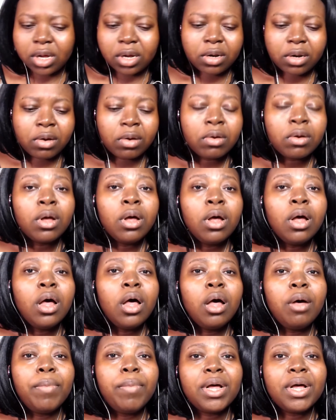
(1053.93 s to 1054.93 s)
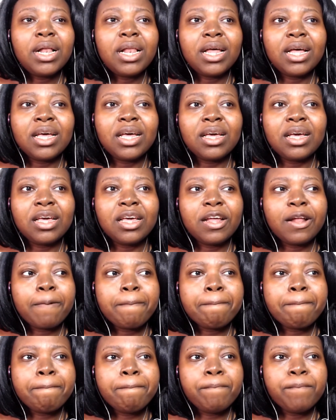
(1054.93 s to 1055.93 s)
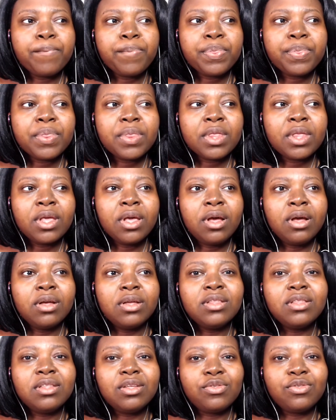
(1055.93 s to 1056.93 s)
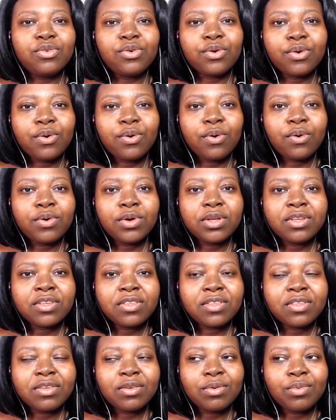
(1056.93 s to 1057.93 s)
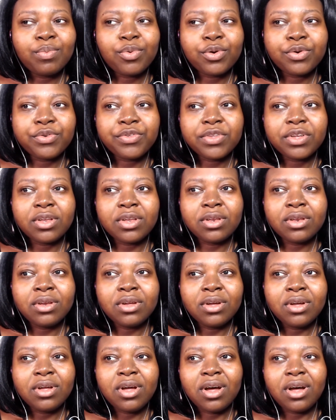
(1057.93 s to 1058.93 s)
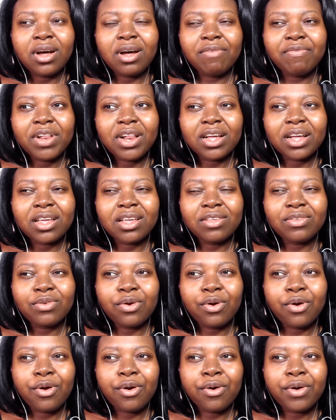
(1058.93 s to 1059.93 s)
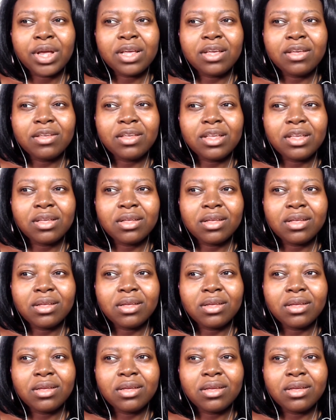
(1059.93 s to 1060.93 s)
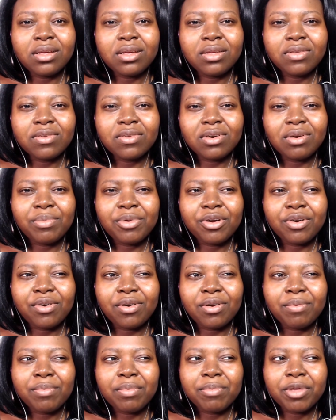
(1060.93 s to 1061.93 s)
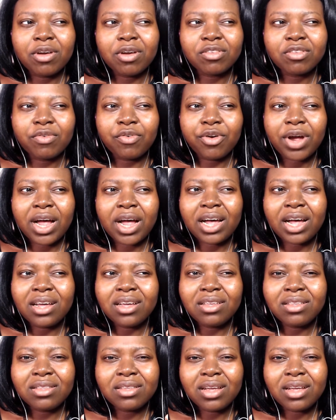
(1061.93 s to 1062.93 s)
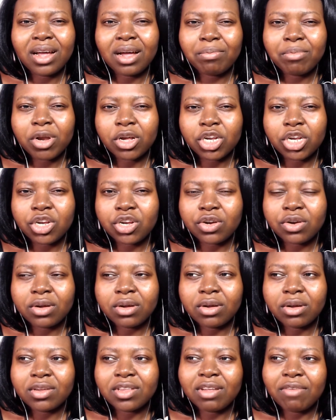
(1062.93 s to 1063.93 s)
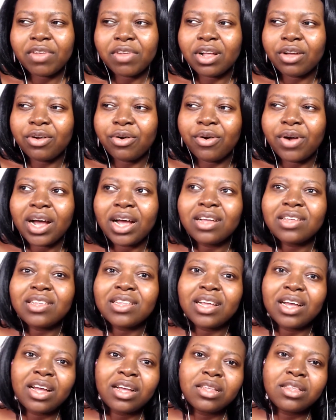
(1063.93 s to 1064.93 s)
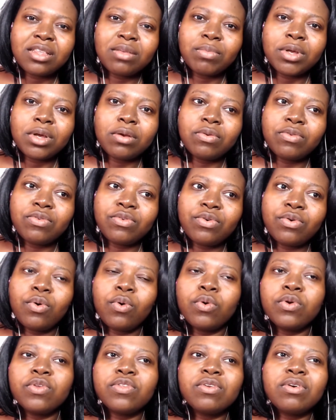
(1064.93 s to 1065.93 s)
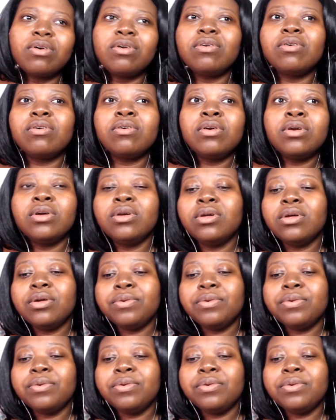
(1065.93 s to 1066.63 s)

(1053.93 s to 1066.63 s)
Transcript: I don't know. But like, the turquoise person, I feel like it's her. It's gonna be her because of her eyes. I'm not sure, because I feel like her eyes has some kind of turquoise color.